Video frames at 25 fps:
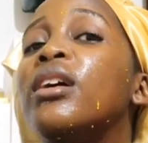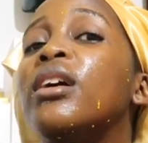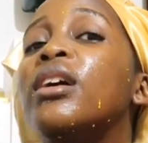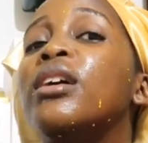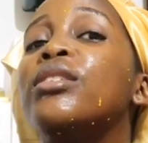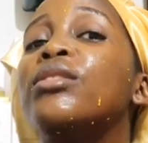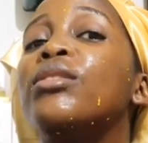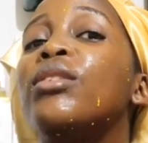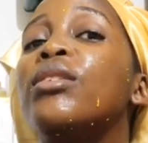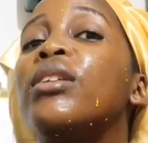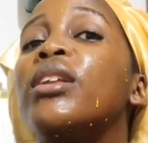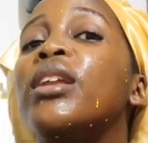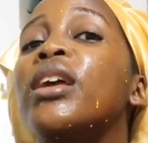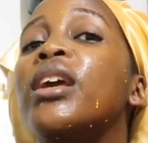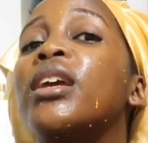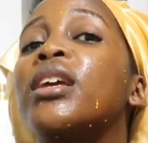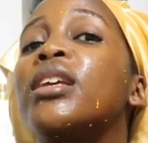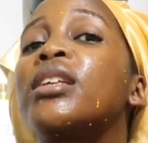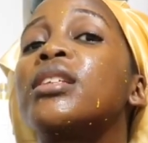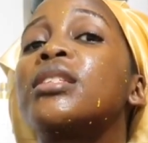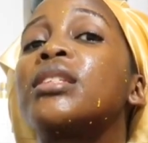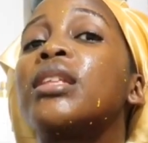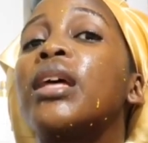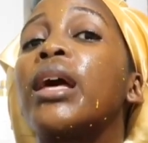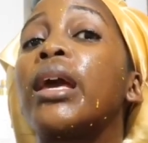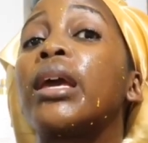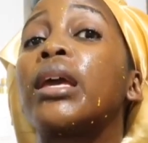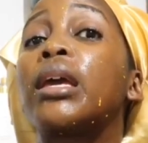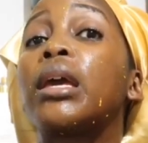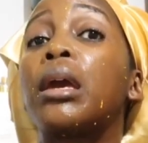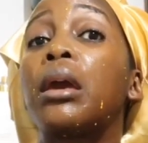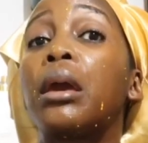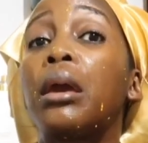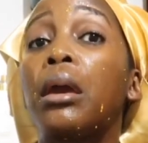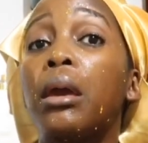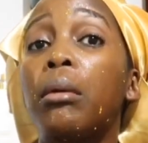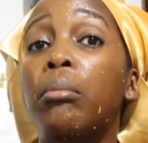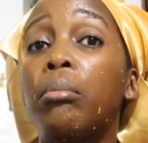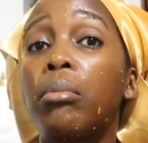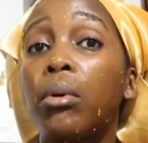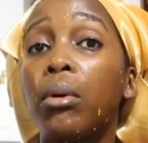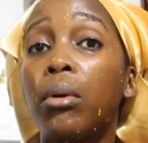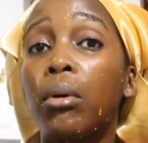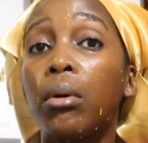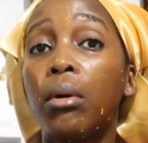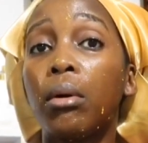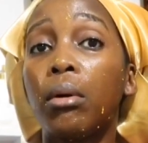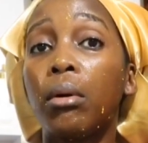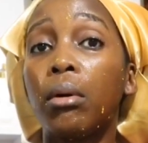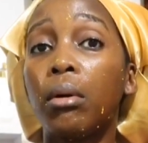and your neck is like, hey
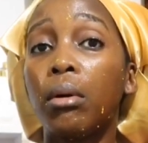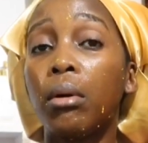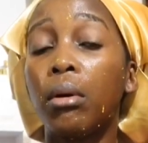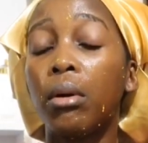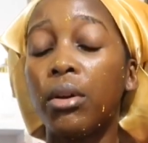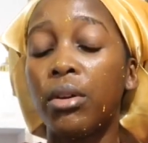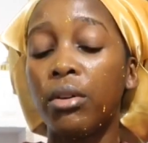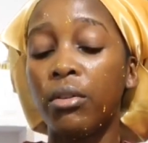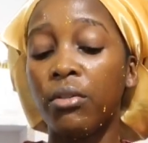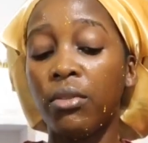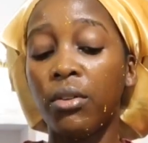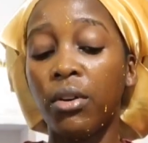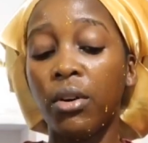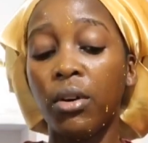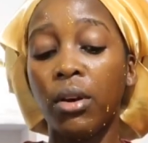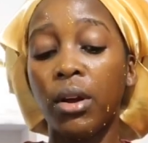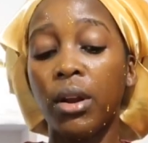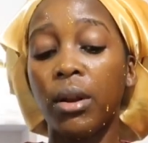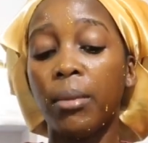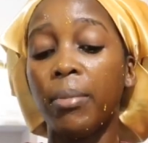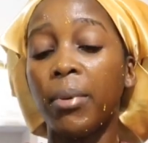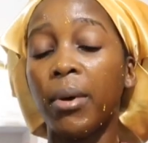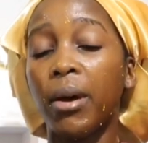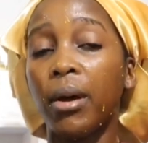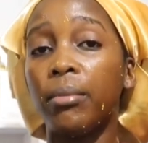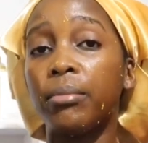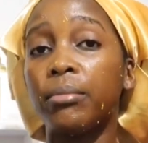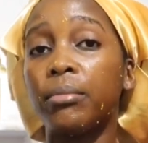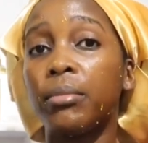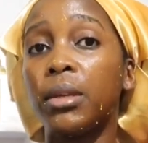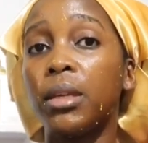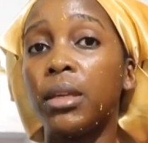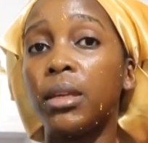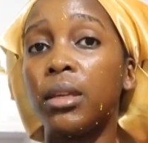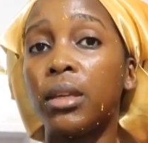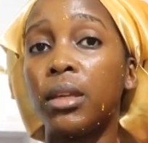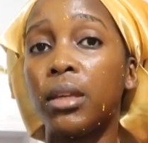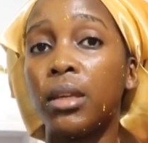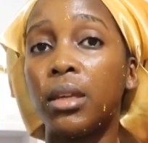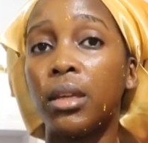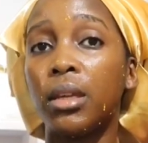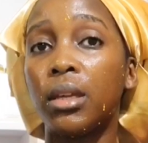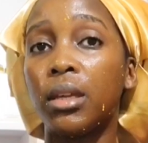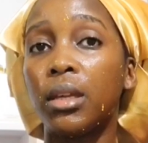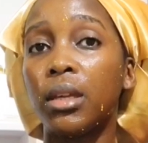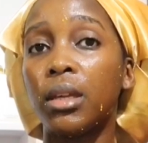boo, you forgot about me.